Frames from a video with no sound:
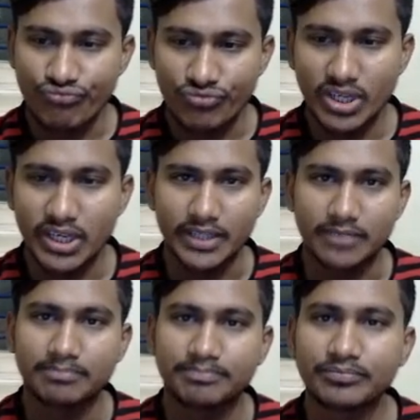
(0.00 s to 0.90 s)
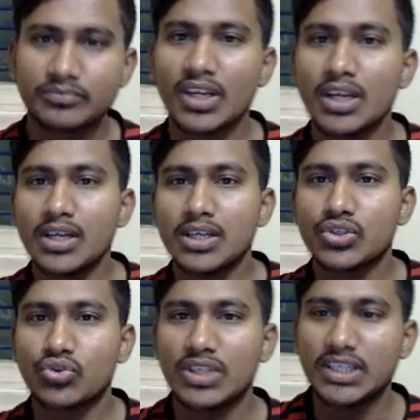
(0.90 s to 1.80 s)
here, so
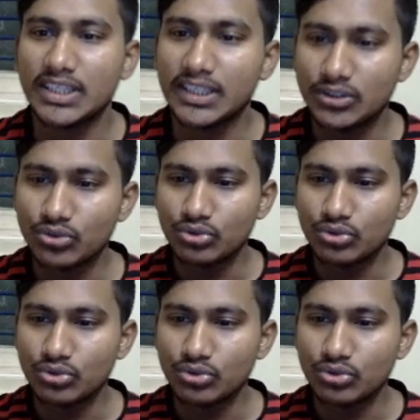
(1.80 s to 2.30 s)
here 2